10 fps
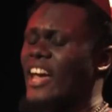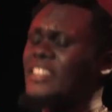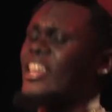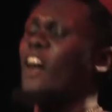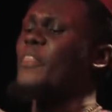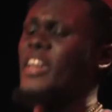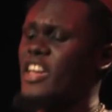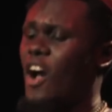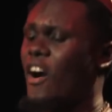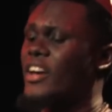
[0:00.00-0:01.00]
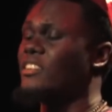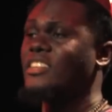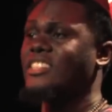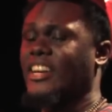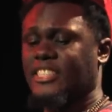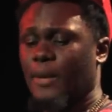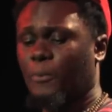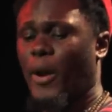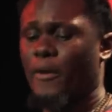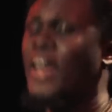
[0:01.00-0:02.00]
tell the ER it looks like
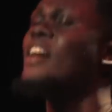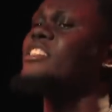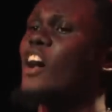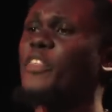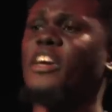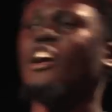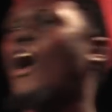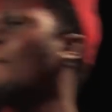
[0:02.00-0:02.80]
temporary. Tell the ER